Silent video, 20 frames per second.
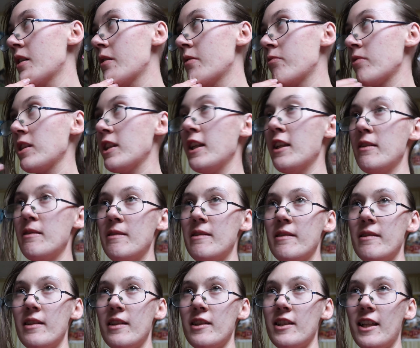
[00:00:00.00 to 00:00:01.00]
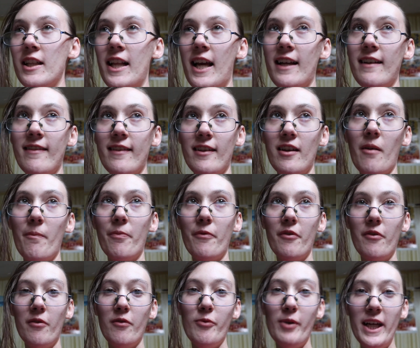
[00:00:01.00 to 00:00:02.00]
within the next
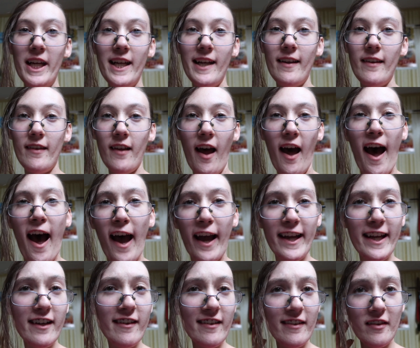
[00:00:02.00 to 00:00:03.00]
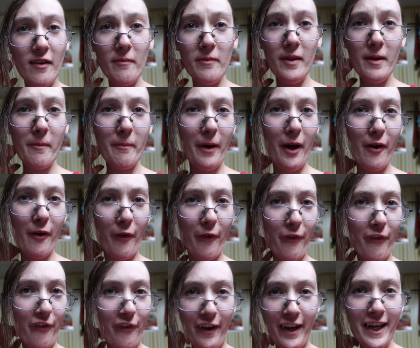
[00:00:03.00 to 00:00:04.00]
couple of weeks, I hear something about a
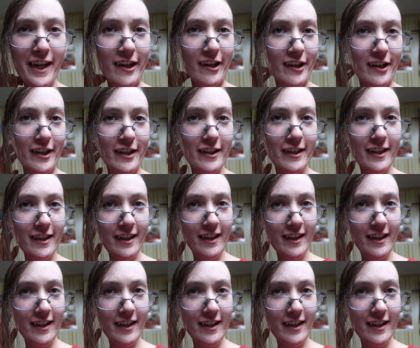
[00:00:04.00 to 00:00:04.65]
fair.